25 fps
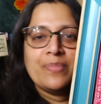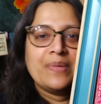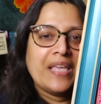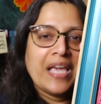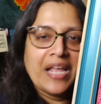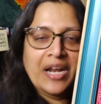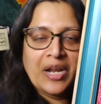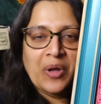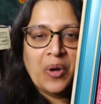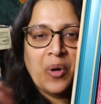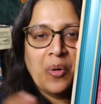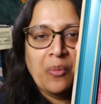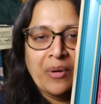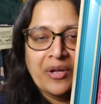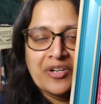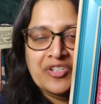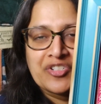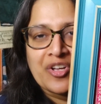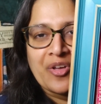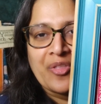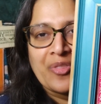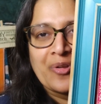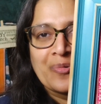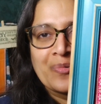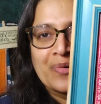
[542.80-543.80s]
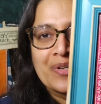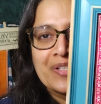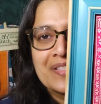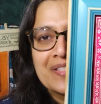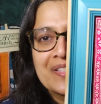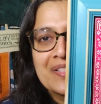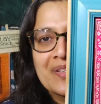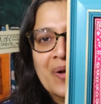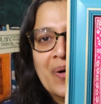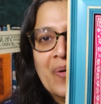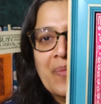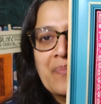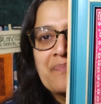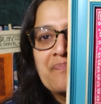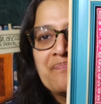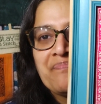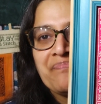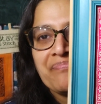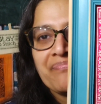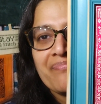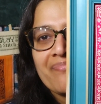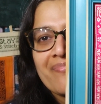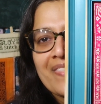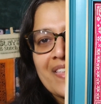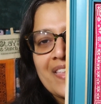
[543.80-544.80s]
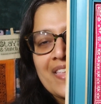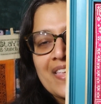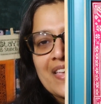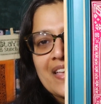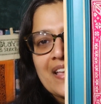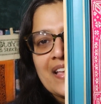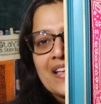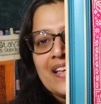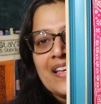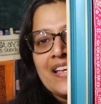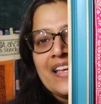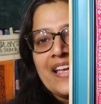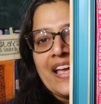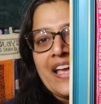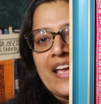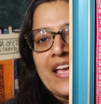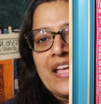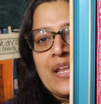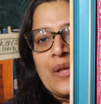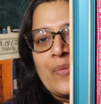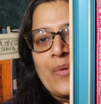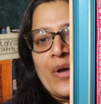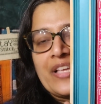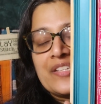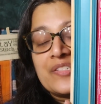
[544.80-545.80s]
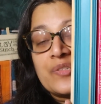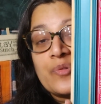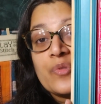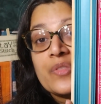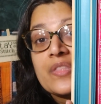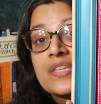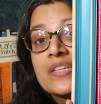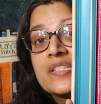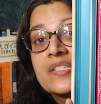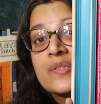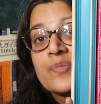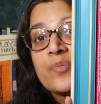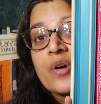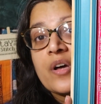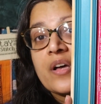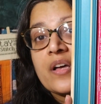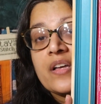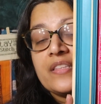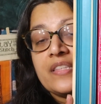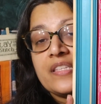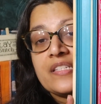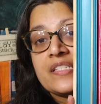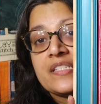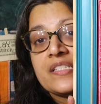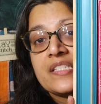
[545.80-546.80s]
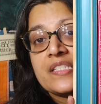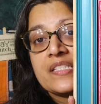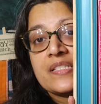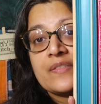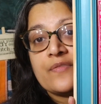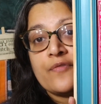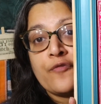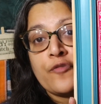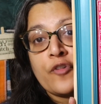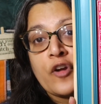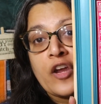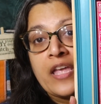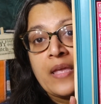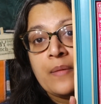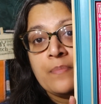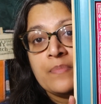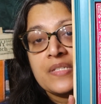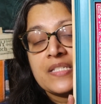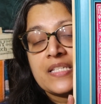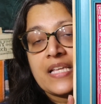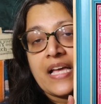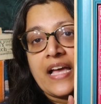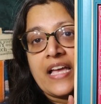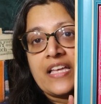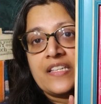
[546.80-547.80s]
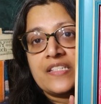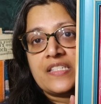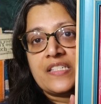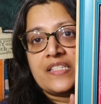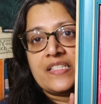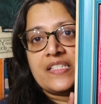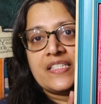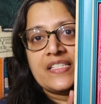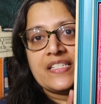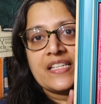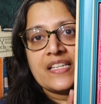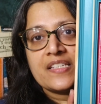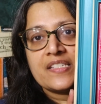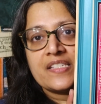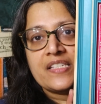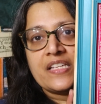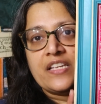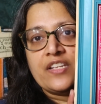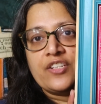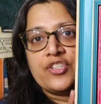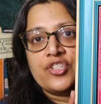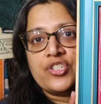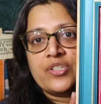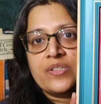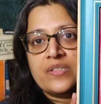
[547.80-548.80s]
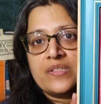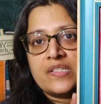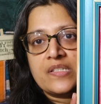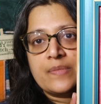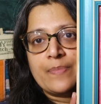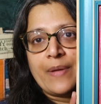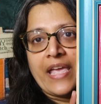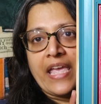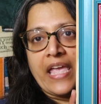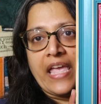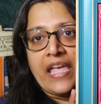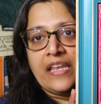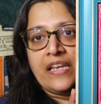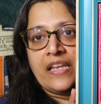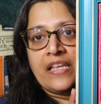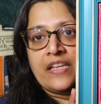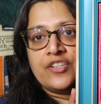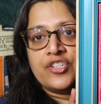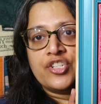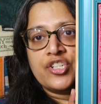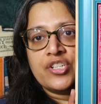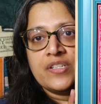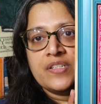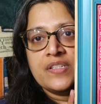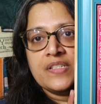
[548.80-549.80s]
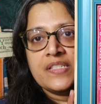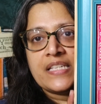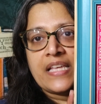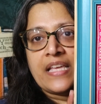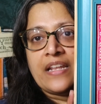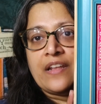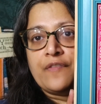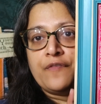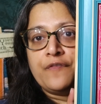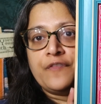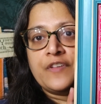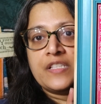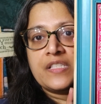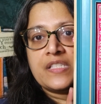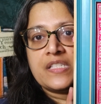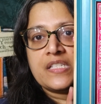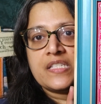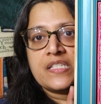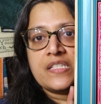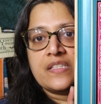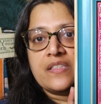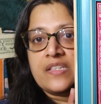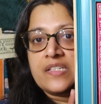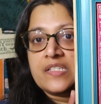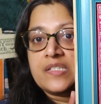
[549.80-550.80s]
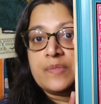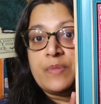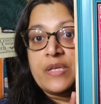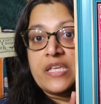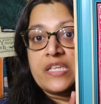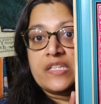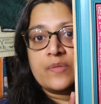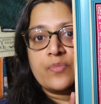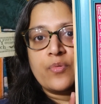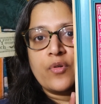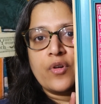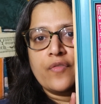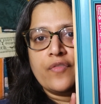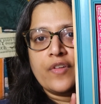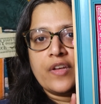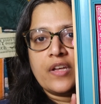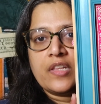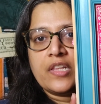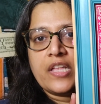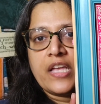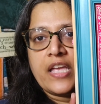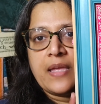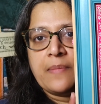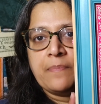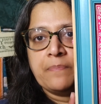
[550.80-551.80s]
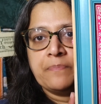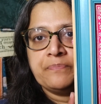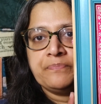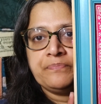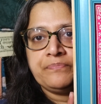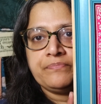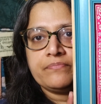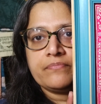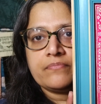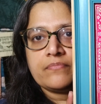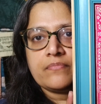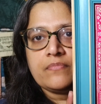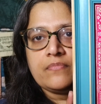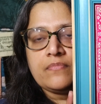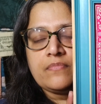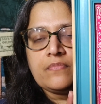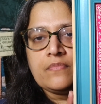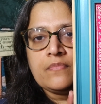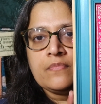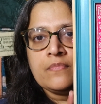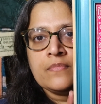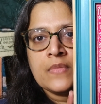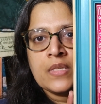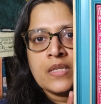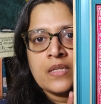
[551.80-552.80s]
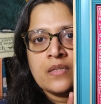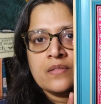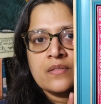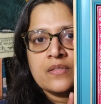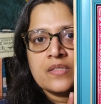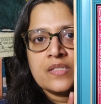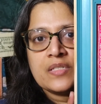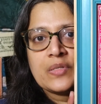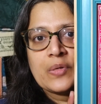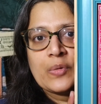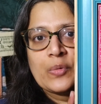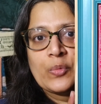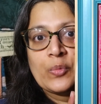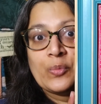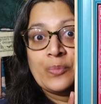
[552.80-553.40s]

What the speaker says: getting a whole bunch of other ones. So anyway, so this frame size is 6 inches by 8 inches, and it fits this piece perfectly. So